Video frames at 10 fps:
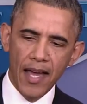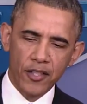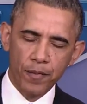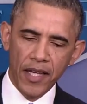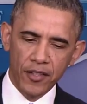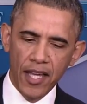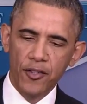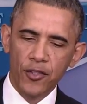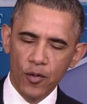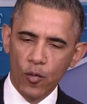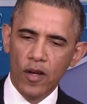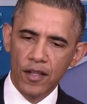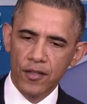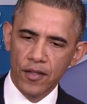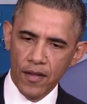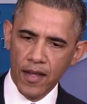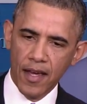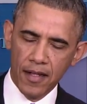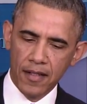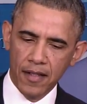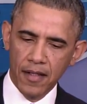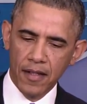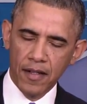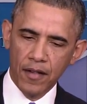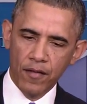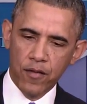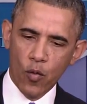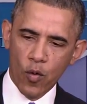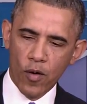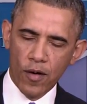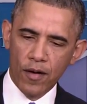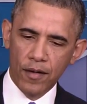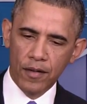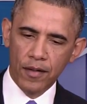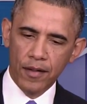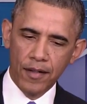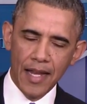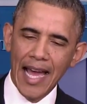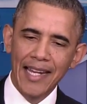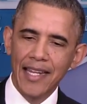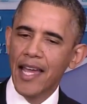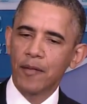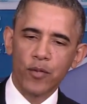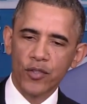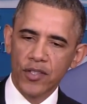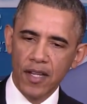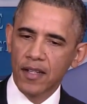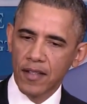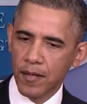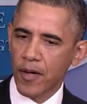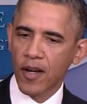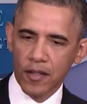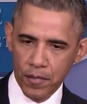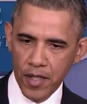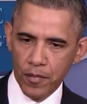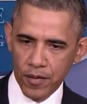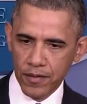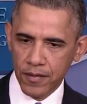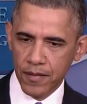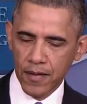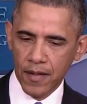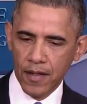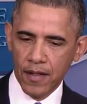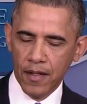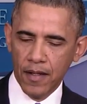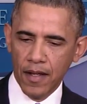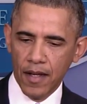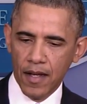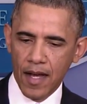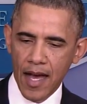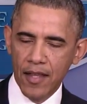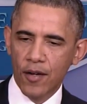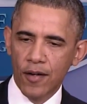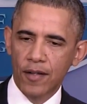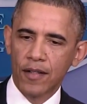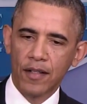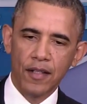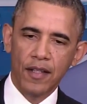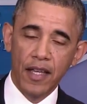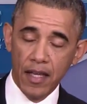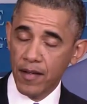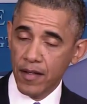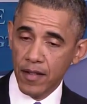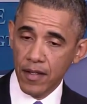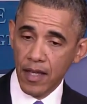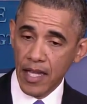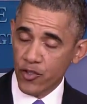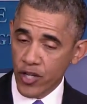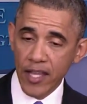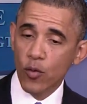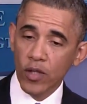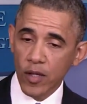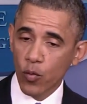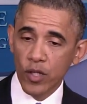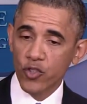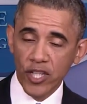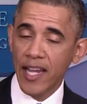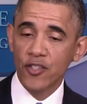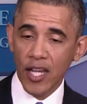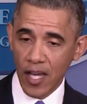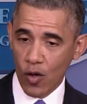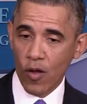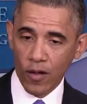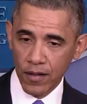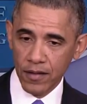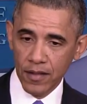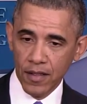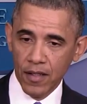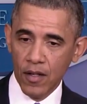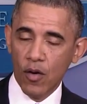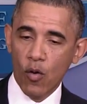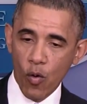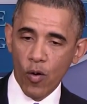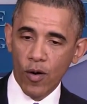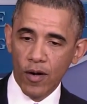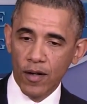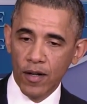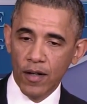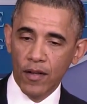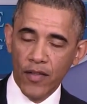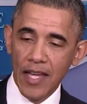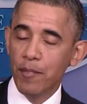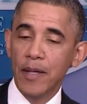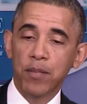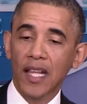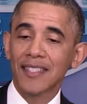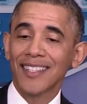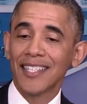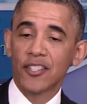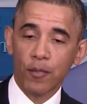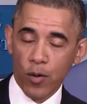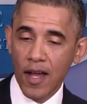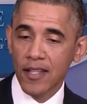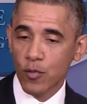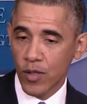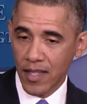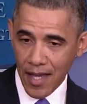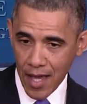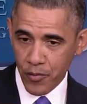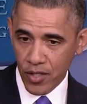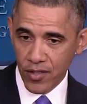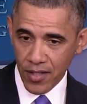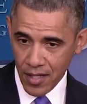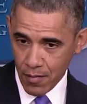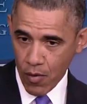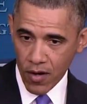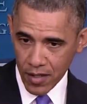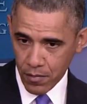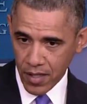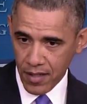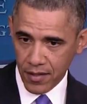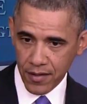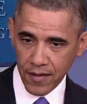expectation was that for 98% of the American people, either it genuinely wouldn't change at all, or they'd be pleasantly surprised with the options in the marketplace,